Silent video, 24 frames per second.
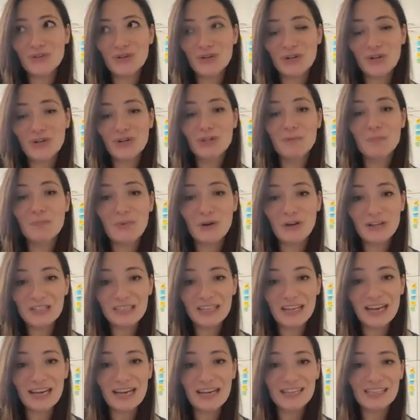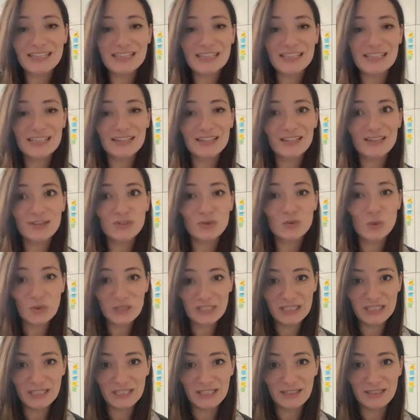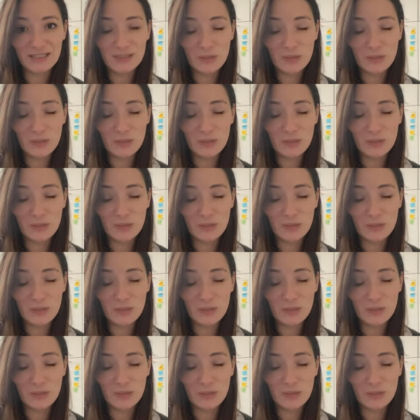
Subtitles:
code podcast20.